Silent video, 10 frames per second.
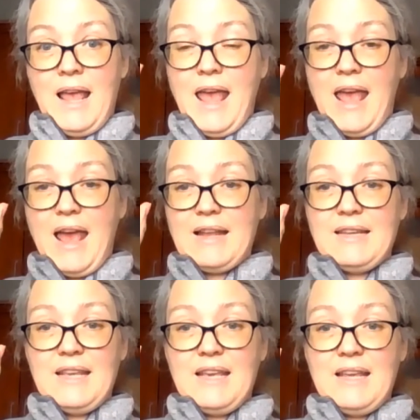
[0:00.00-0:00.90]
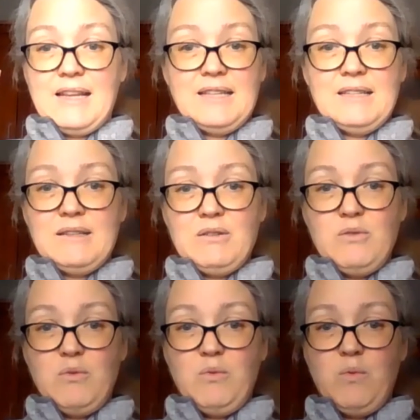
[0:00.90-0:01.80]
and it
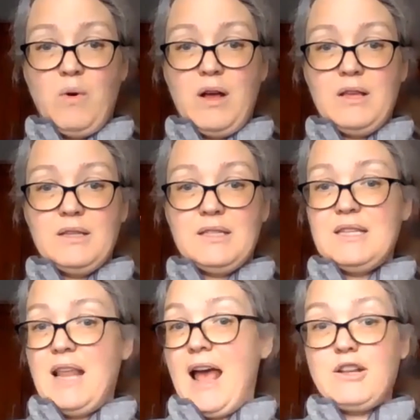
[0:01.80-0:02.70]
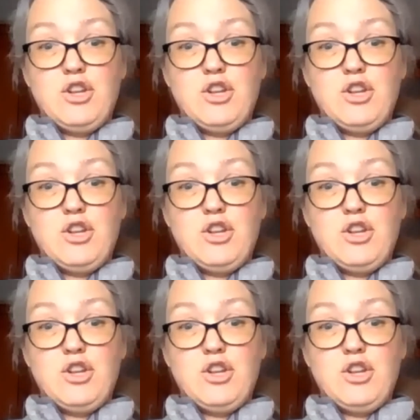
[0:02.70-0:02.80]
had